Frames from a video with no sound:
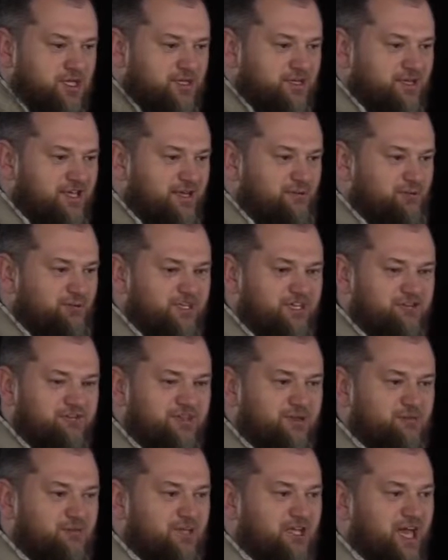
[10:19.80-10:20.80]
they would give
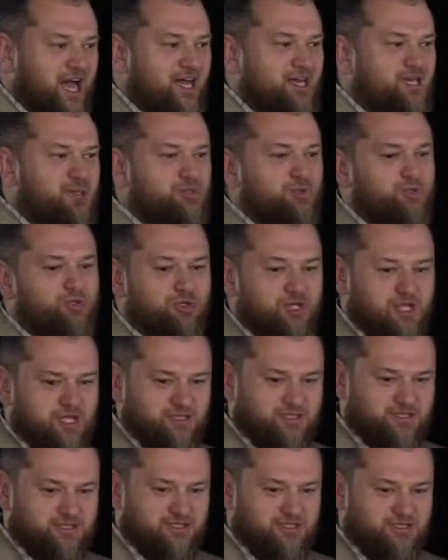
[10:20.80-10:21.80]
them the honeymoon
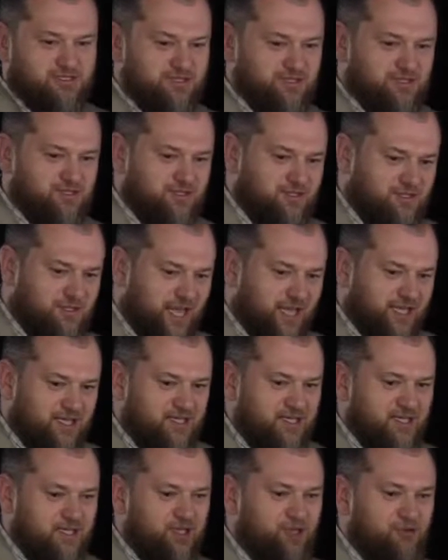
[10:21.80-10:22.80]
rates,
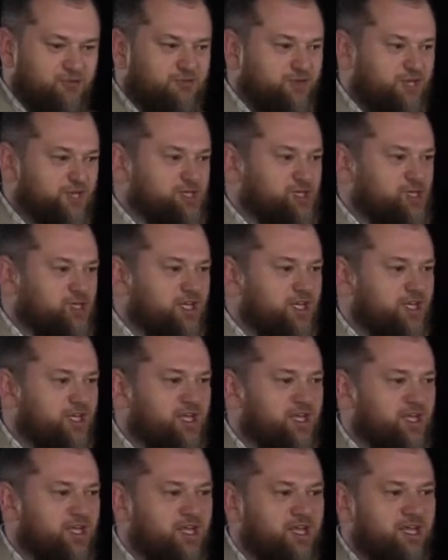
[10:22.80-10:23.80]
like
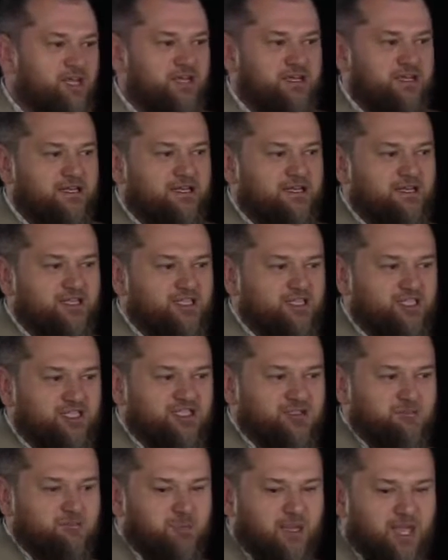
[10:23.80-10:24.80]
virtually
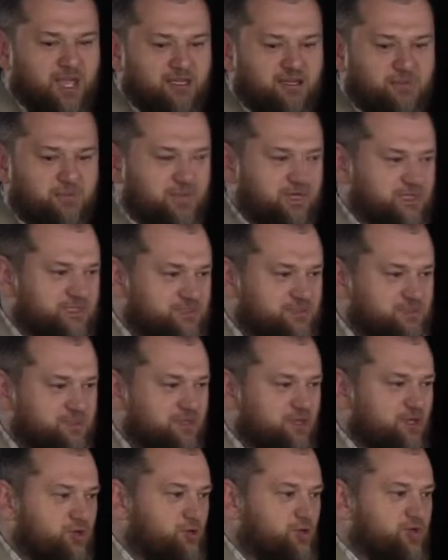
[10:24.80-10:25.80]
just paying the
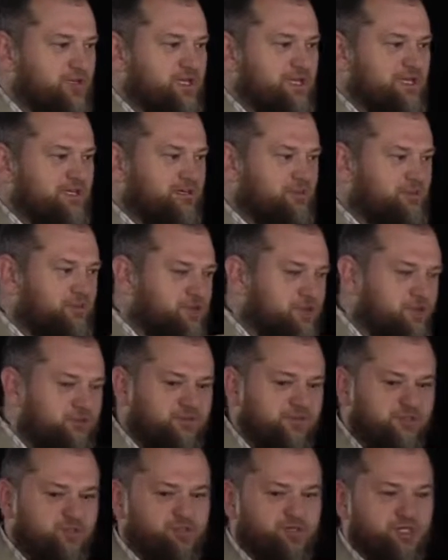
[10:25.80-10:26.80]
principal or a little bit
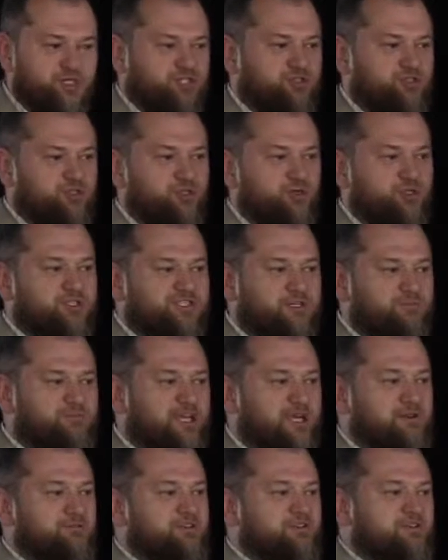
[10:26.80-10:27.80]
of interest, or
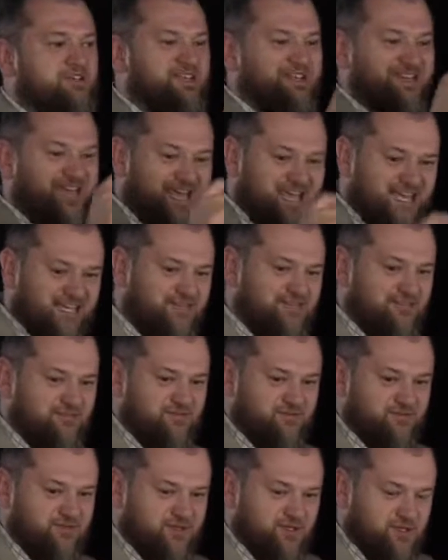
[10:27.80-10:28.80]
sometimes even
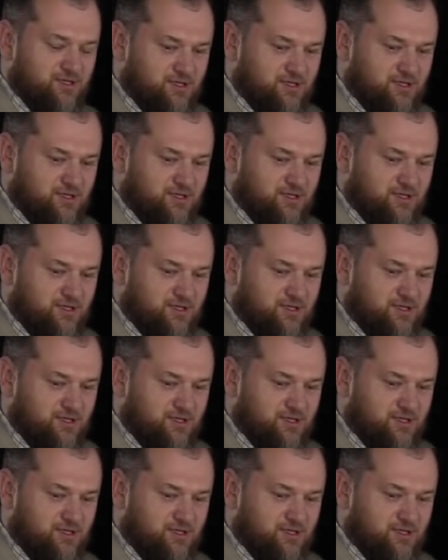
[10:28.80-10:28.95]
negative,